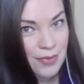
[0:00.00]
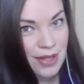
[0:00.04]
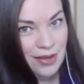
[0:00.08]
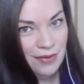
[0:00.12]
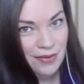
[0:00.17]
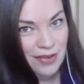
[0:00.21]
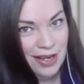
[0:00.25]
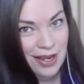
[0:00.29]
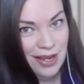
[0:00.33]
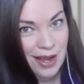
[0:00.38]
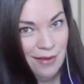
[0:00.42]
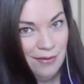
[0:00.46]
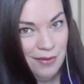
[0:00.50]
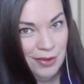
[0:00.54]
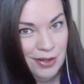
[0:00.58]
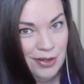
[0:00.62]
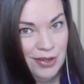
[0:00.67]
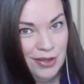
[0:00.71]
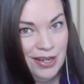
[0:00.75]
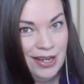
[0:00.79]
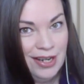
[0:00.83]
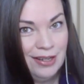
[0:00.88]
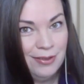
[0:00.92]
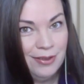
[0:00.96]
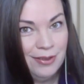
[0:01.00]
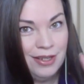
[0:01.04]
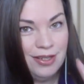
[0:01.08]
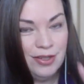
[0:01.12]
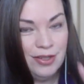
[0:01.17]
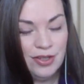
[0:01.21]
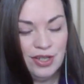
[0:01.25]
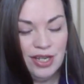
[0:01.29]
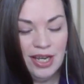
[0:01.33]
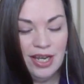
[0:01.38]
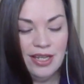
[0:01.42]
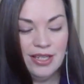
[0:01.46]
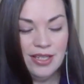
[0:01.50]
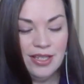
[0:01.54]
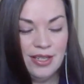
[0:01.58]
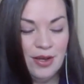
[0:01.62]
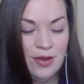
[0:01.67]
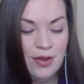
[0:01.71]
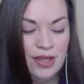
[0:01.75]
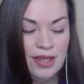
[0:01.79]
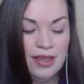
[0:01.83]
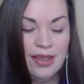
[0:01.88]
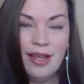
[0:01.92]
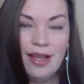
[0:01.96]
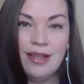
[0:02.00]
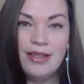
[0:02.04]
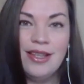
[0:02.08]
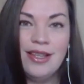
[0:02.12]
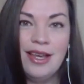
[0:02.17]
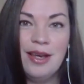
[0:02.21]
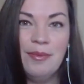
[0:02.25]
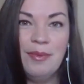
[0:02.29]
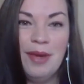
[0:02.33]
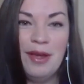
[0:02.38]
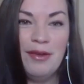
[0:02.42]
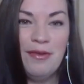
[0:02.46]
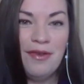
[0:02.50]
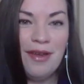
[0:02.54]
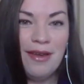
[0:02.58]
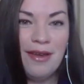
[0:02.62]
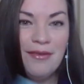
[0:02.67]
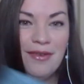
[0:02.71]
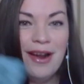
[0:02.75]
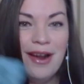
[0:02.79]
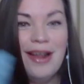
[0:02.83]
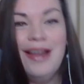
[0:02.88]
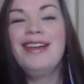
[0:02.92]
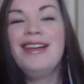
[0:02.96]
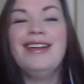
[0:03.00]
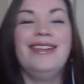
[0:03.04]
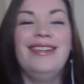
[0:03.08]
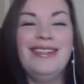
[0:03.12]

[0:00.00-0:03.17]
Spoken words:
evening evergreen, because you guys know that that's like my favorite.